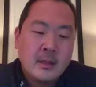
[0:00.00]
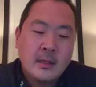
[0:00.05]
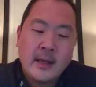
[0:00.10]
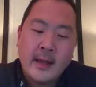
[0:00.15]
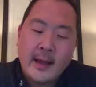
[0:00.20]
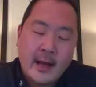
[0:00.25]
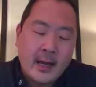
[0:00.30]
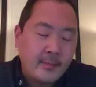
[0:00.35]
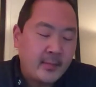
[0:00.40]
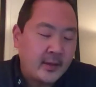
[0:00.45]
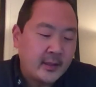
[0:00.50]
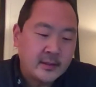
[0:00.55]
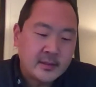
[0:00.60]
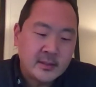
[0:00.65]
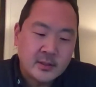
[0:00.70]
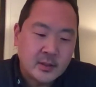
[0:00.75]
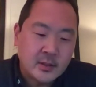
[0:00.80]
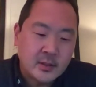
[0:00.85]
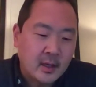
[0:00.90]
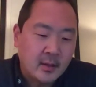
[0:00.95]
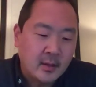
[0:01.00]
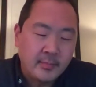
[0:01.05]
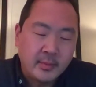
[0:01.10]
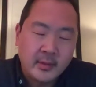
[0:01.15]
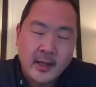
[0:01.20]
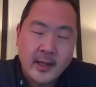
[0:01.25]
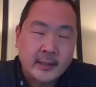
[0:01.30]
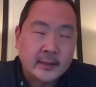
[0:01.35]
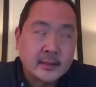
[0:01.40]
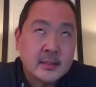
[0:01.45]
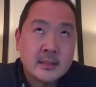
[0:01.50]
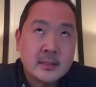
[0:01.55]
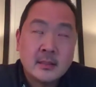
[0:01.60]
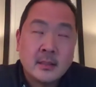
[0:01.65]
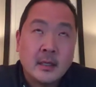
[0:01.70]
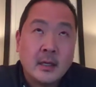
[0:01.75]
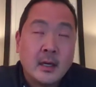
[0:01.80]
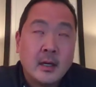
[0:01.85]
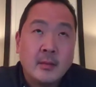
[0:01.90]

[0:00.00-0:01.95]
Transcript: Yeah, I mean, it's such a complex